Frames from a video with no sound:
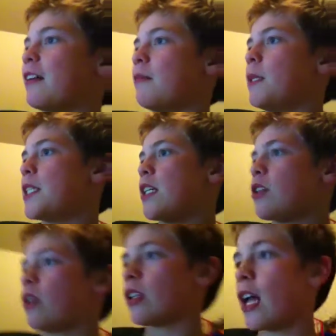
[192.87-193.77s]
um, it's
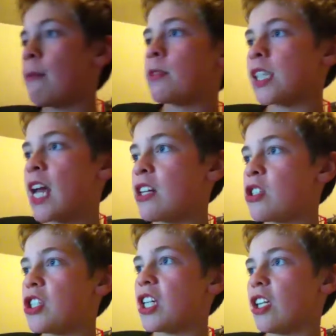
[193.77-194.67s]
actually called
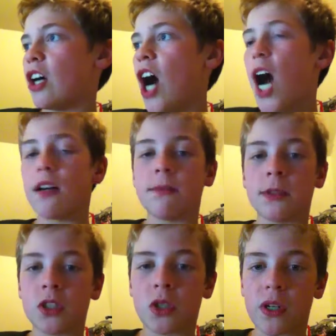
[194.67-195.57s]
MCHG
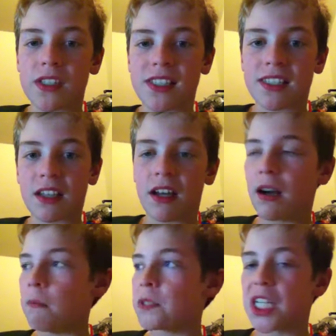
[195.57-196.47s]
Horrible Choices.
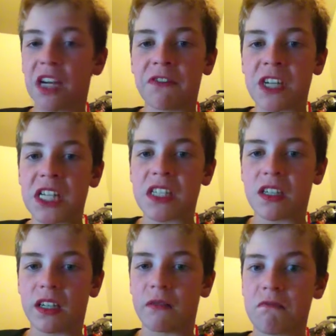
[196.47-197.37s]
Um, sad face
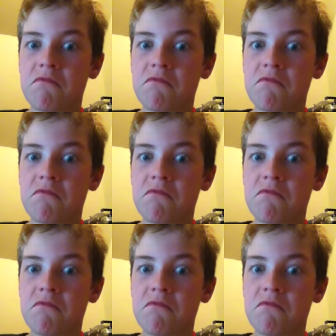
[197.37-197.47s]
like.